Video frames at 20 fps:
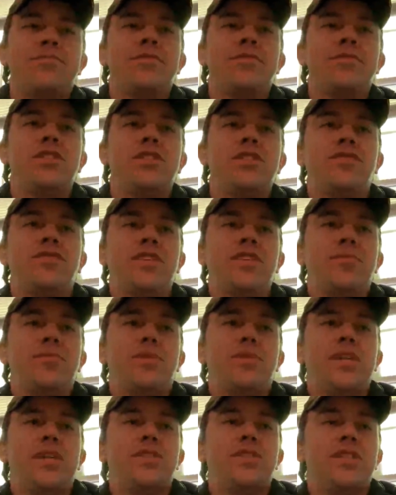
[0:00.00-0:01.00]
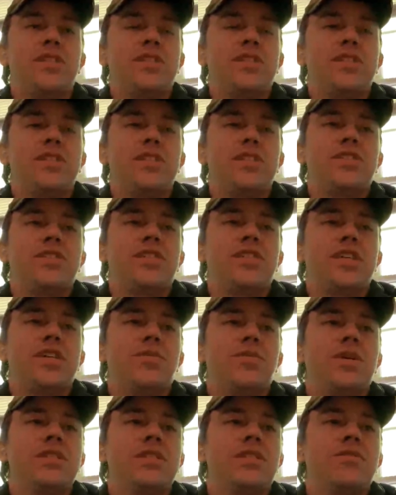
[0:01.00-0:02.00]
just a fun project. Initially, it
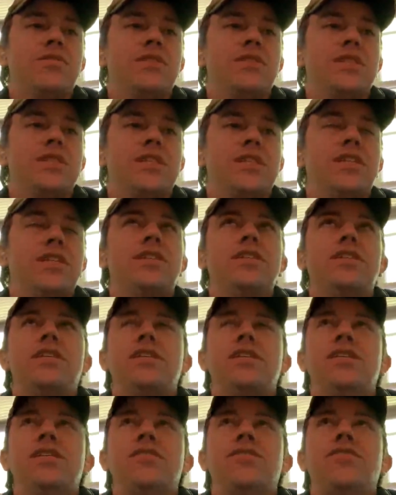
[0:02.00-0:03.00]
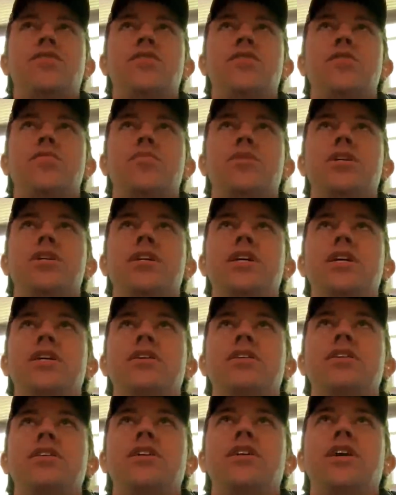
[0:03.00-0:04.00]
wasn't really for the money.
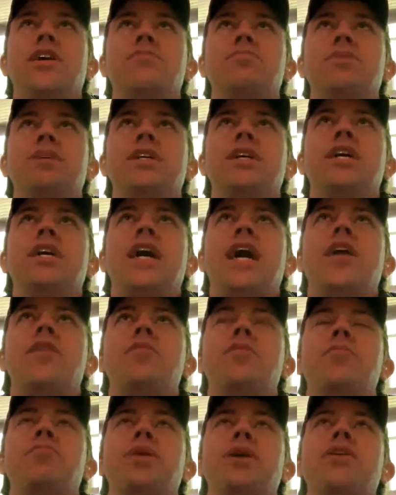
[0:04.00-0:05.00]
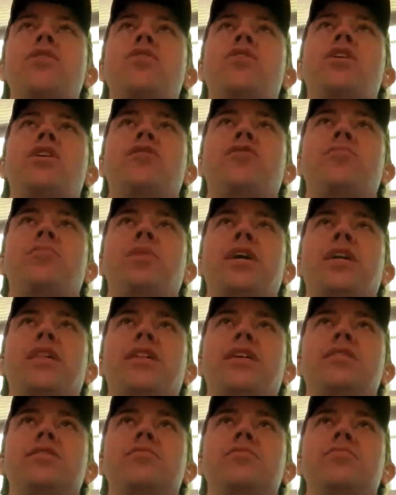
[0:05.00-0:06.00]
You know, i would have been better off back
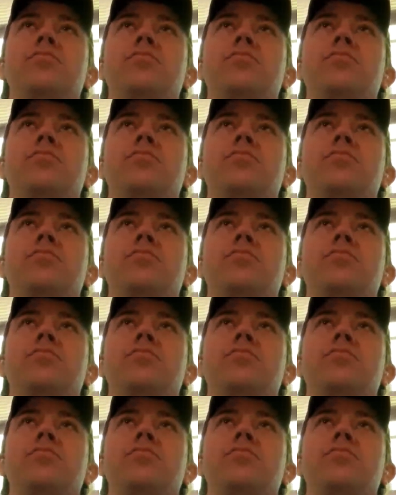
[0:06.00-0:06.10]
then